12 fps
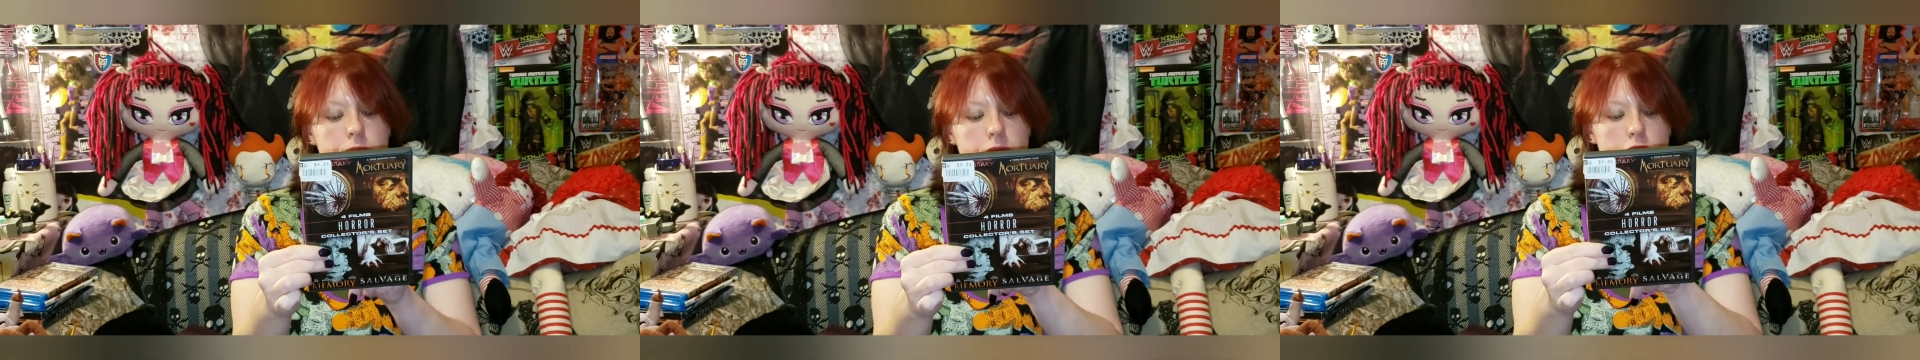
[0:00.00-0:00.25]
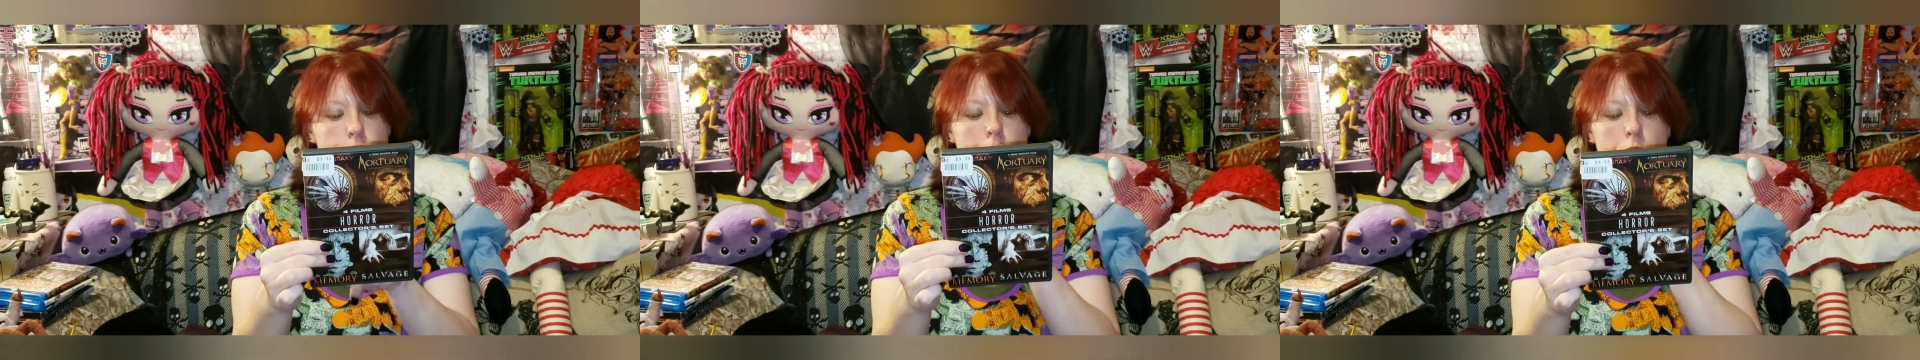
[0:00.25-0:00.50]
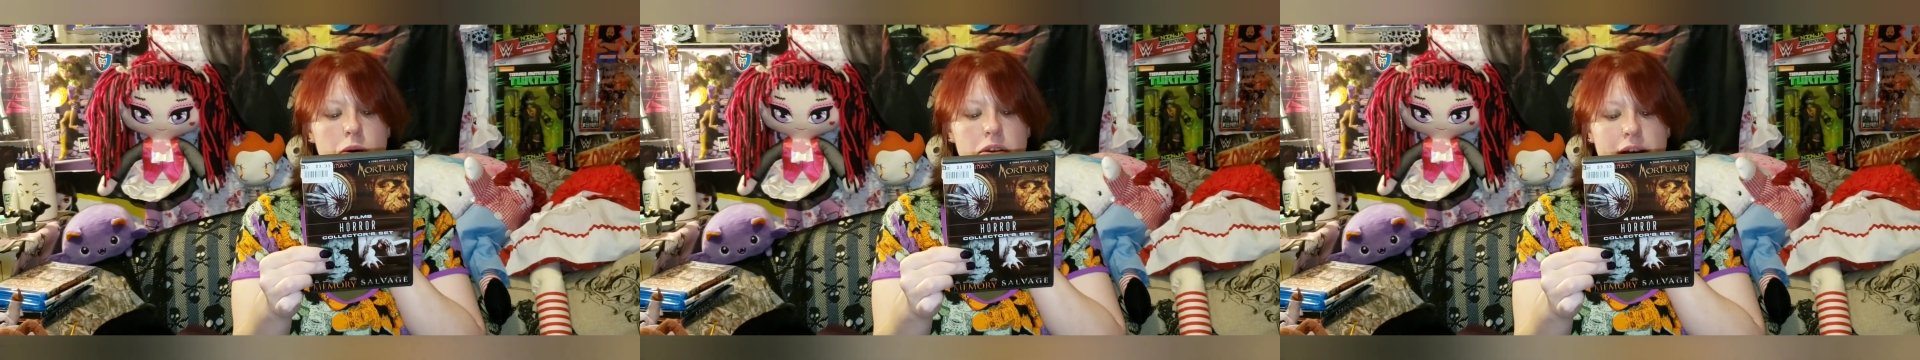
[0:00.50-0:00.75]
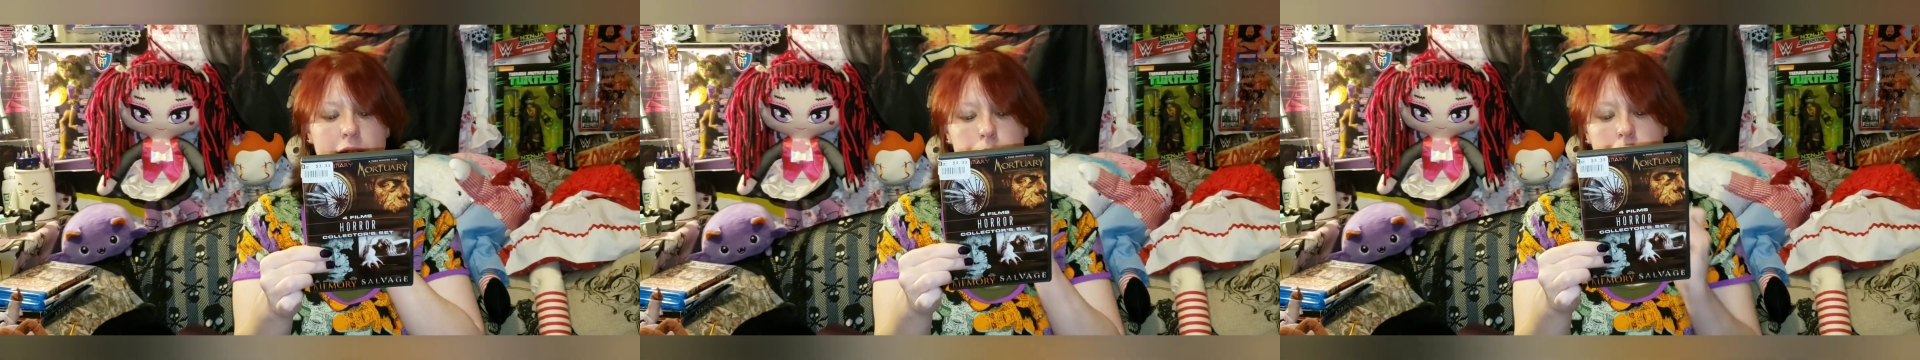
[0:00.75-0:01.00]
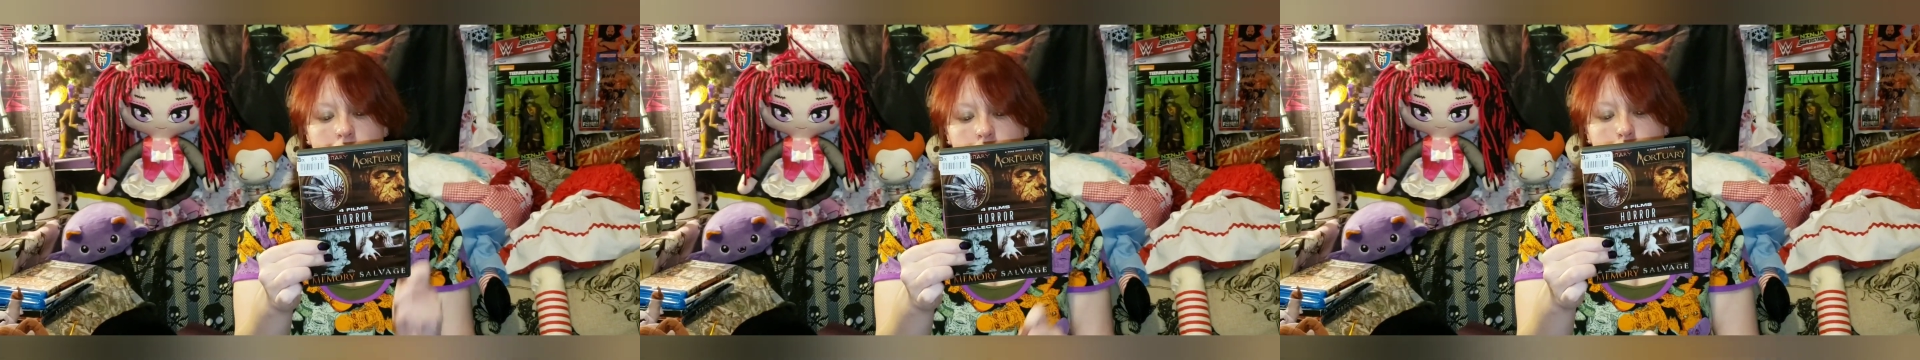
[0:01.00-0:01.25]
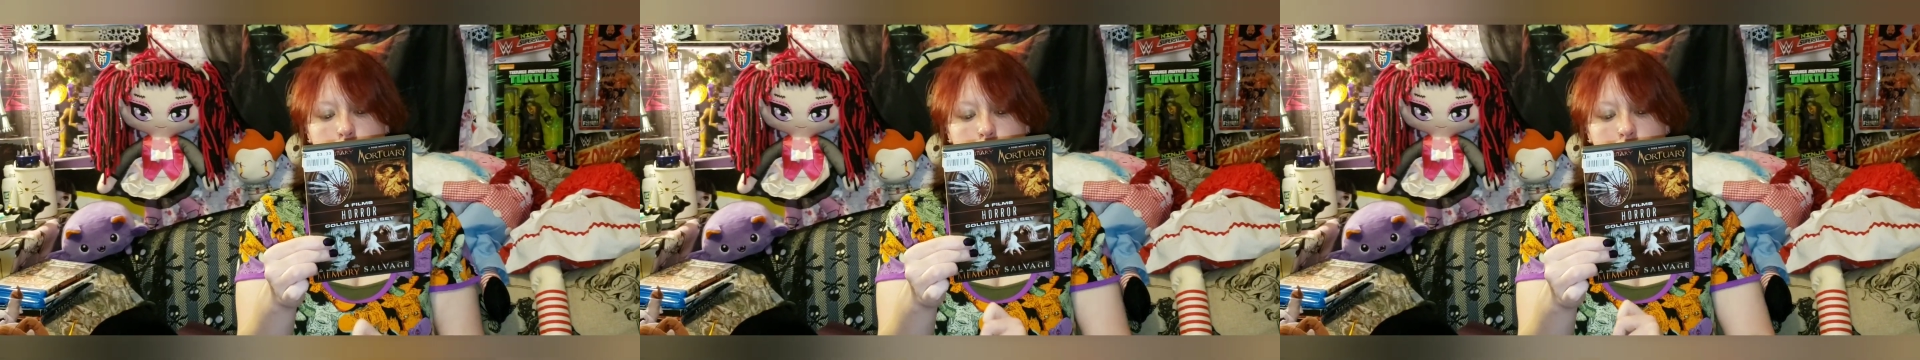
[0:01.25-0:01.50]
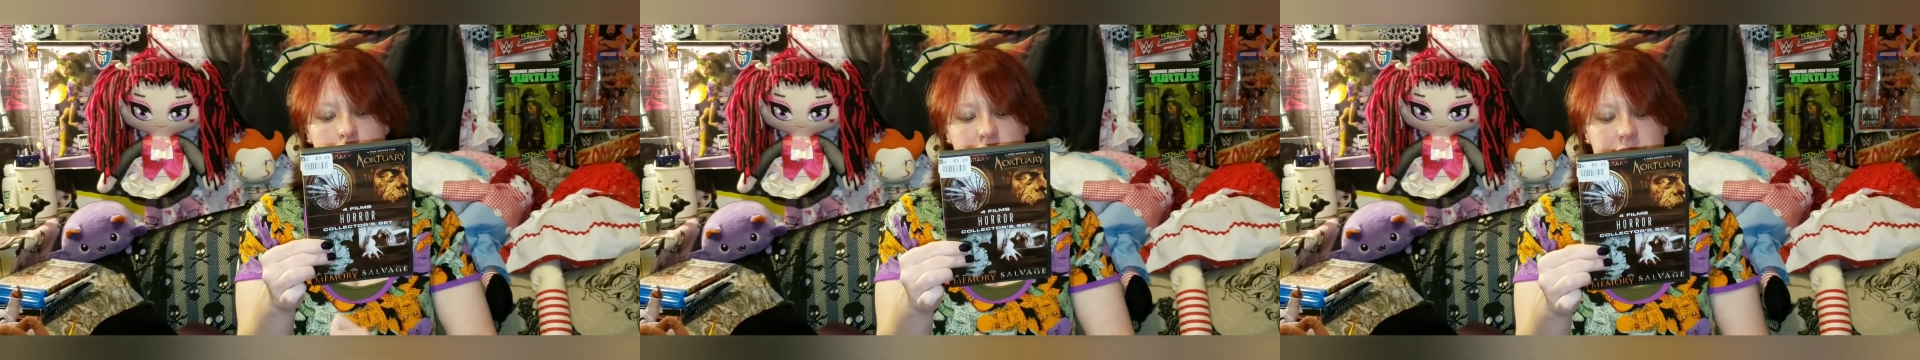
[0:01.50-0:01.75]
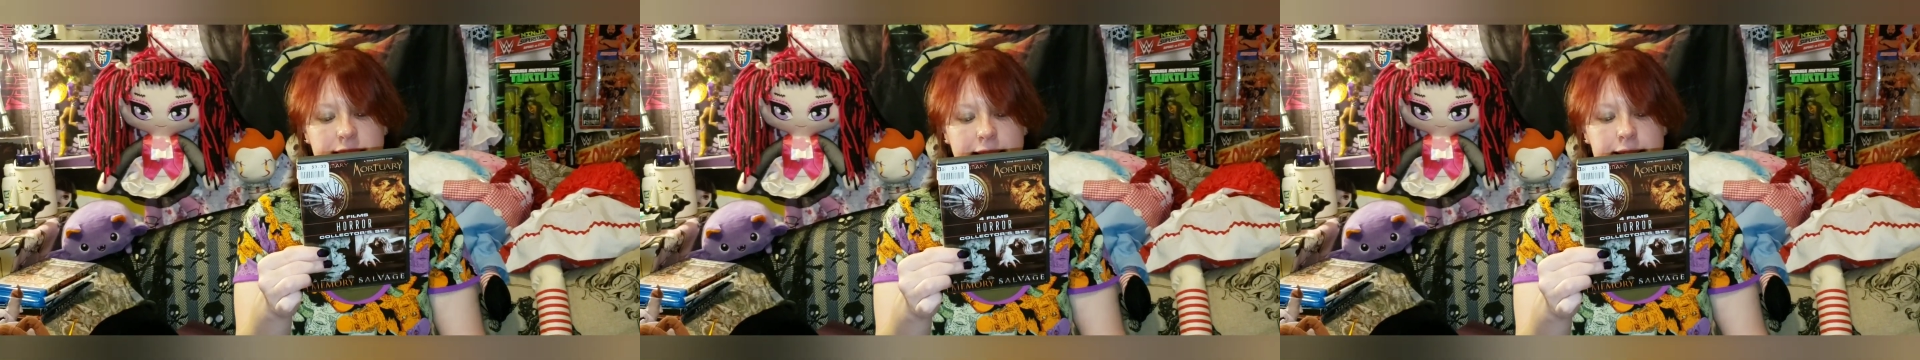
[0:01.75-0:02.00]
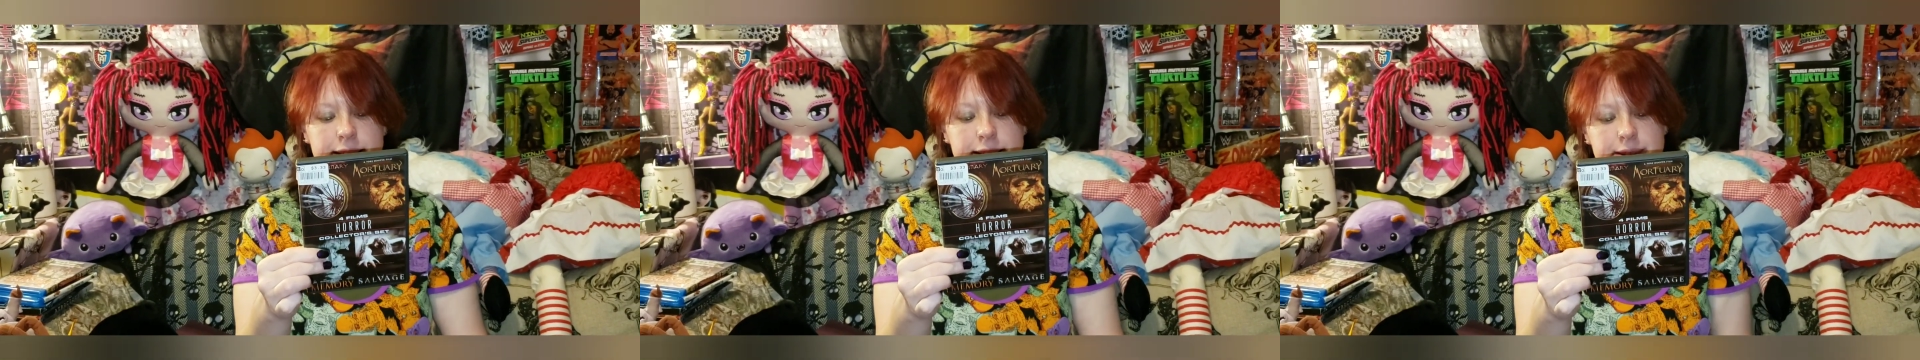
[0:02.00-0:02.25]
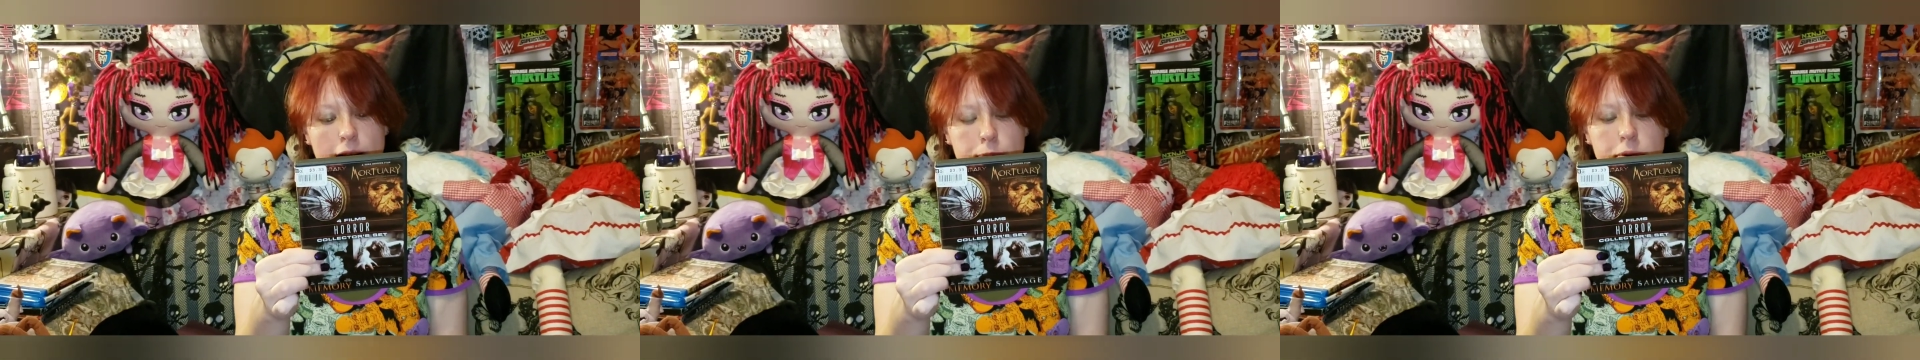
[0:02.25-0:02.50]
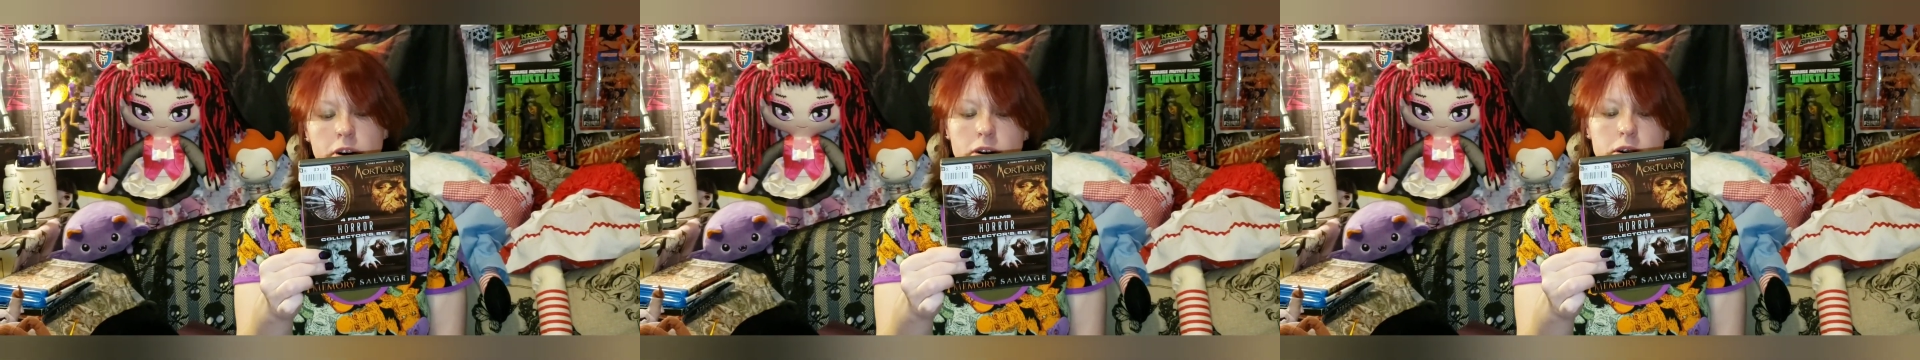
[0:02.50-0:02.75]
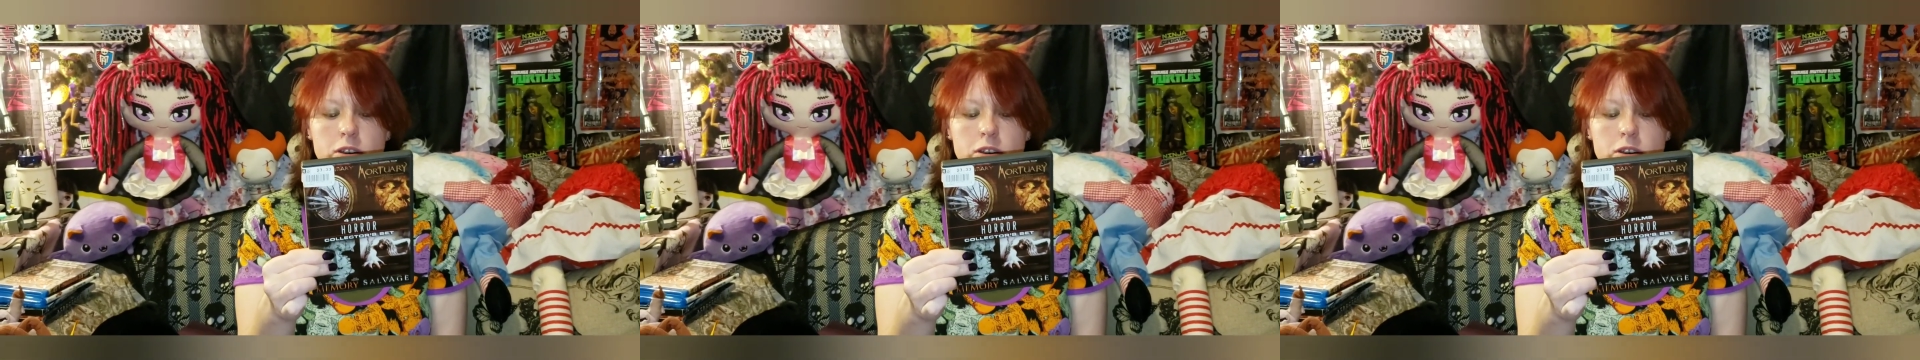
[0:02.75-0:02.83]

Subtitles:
there's one with Anne Margaret, Billy Zane, Dennis Hopper,